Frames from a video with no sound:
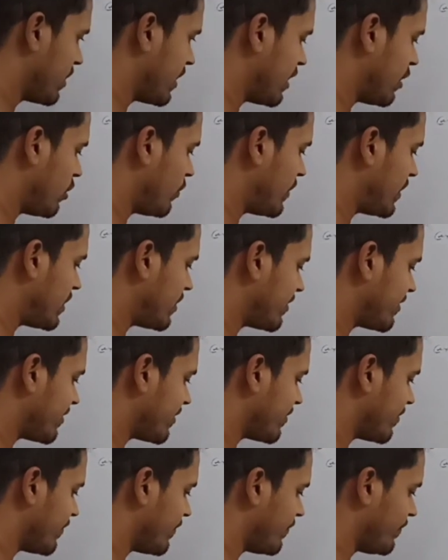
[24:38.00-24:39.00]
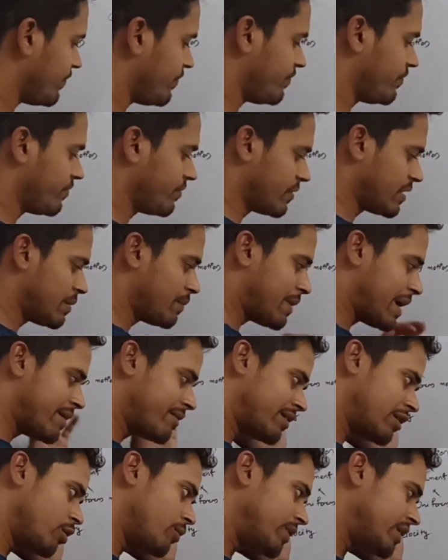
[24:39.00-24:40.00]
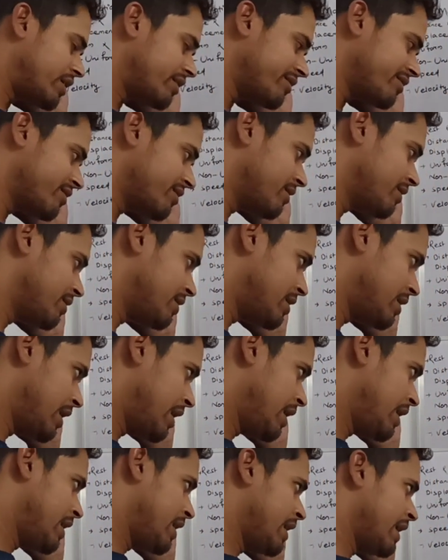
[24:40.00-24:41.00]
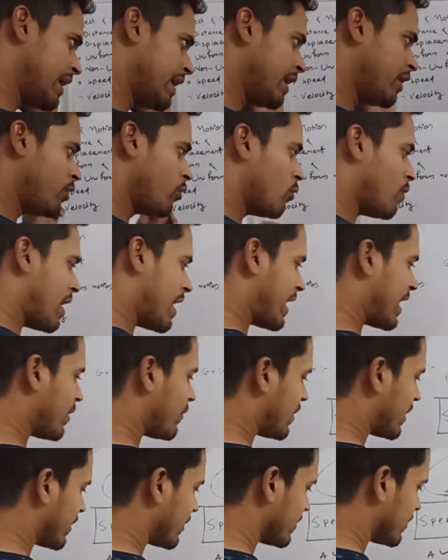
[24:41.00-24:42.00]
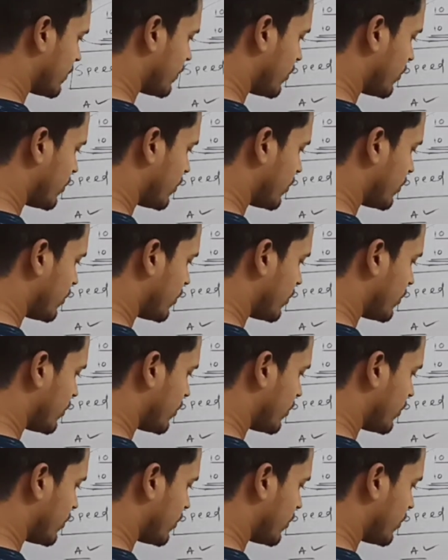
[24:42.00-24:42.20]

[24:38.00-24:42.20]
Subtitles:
kilometers. 5 kilometers. In 1 hour the